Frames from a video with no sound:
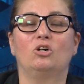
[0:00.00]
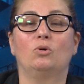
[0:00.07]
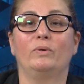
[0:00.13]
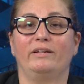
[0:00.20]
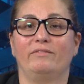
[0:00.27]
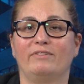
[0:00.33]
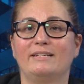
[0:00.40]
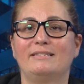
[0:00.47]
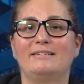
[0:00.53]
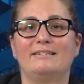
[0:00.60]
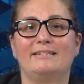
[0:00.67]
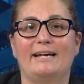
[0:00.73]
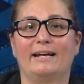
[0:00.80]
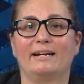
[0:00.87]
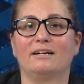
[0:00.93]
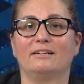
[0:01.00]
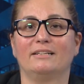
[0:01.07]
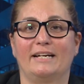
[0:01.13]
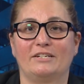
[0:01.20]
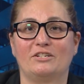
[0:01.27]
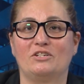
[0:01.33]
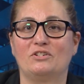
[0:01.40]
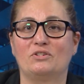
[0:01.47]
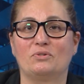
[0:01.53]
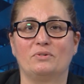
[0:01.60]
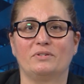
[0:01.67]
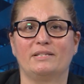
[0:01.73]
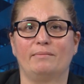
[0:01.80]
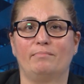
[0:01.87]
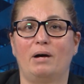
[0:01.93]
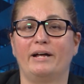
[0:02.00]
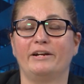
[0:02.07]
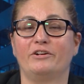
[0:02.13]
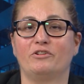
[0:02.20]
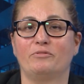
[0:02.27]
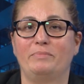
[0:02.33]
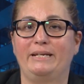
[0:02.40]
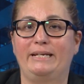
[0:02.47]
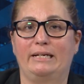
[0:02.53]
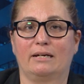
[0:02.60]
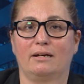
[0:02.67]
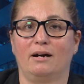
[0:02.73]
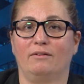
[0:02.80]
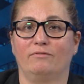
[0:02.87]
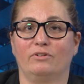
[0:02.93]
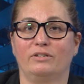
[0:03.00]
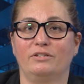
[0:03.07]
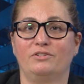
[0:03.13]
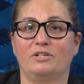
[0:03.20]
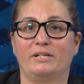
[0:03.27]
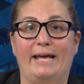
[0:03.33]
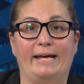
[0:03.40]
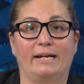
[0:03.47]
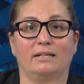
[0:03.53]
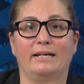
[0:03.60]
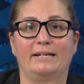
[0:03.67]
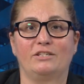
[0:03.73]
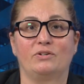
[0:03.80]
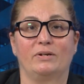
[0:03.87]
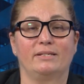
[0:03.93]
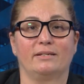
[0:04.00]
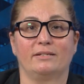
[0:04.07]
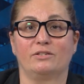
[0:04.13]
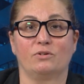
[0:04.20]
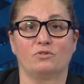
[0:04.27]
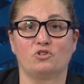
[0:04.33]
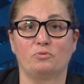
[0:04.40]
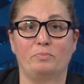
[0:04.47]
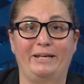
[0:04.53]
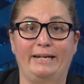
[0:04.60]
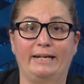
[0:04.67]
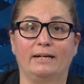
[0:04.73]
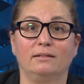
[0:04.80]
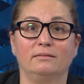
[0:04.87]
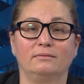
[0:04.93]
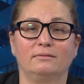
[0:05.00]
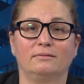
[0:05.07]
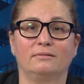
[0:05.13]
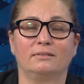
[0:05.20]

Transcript: We invest in data collection tools that monitor media coverage and analyze trends on social media.